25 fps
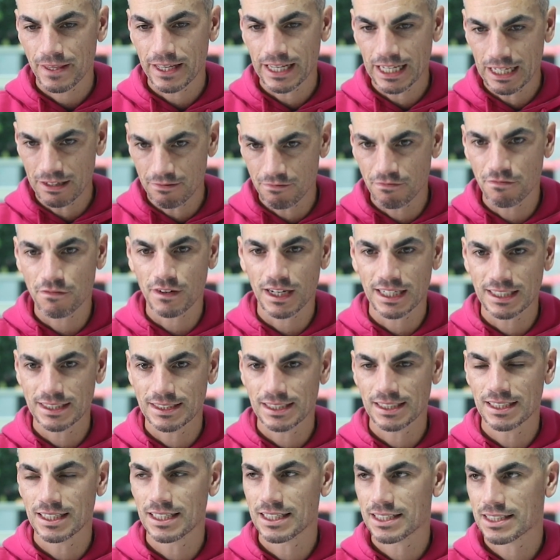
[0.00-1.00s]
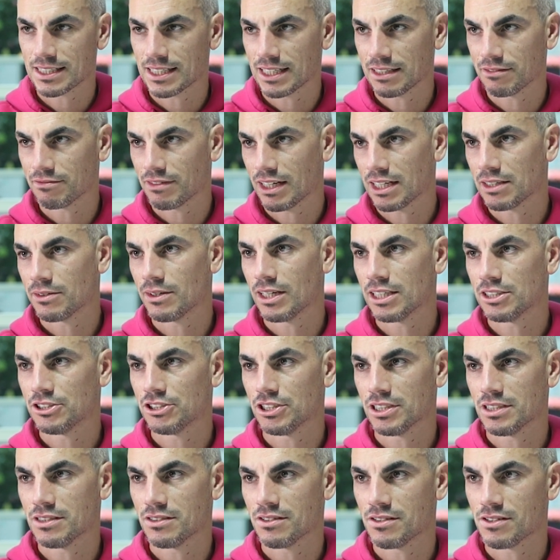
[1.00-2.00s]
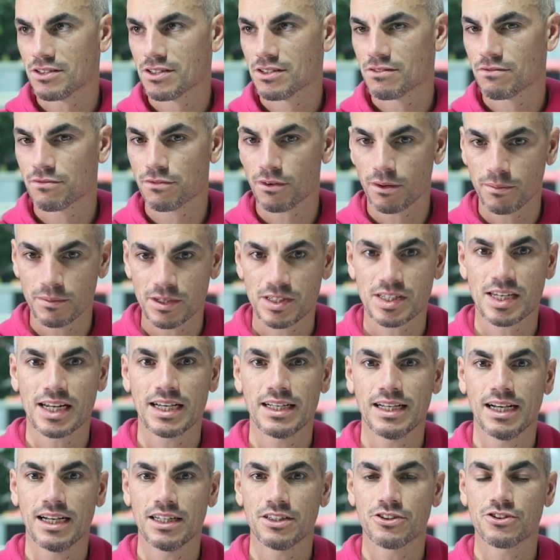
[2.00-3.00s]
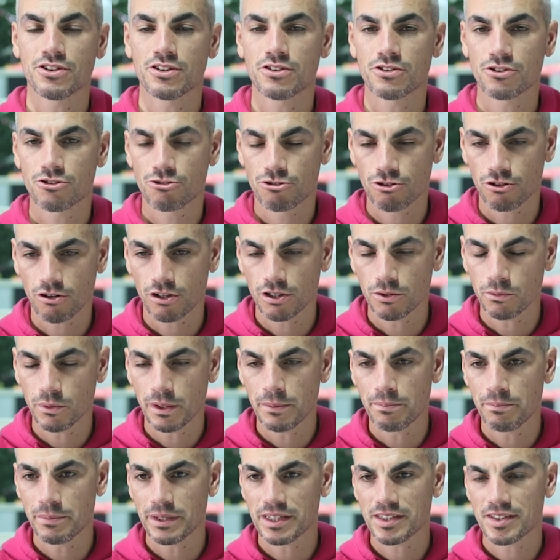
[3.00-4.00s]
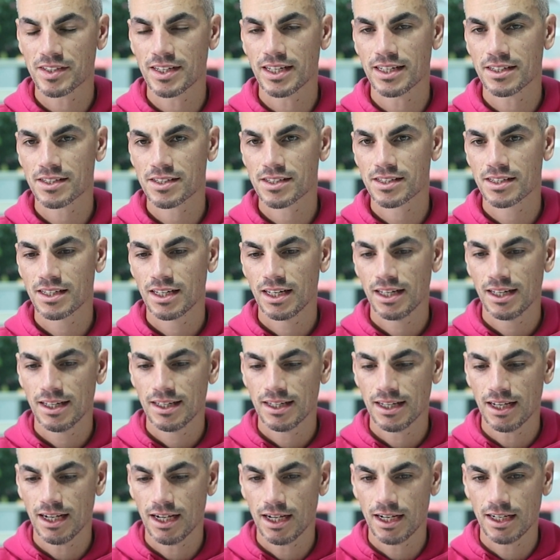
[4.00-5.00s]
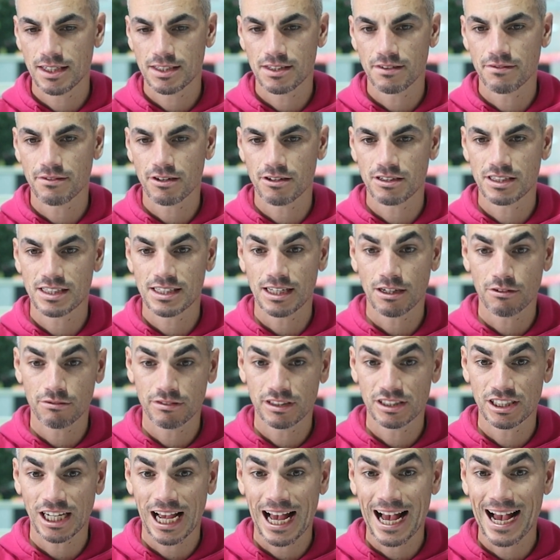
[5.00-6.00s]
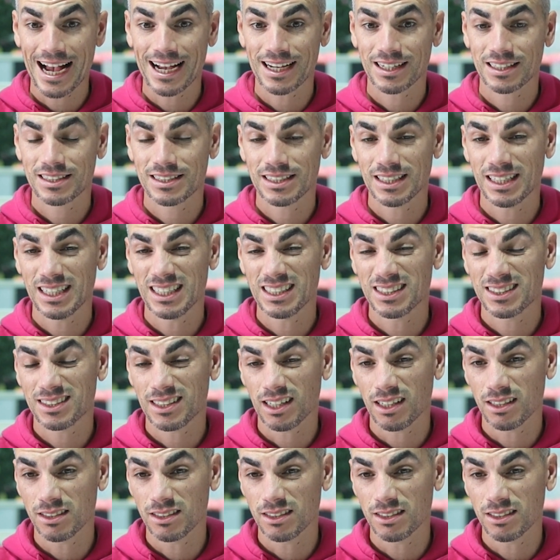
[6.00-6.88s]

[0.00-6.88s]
inflated listing valuations from estate agents trying to win business. It's a very selfish act. It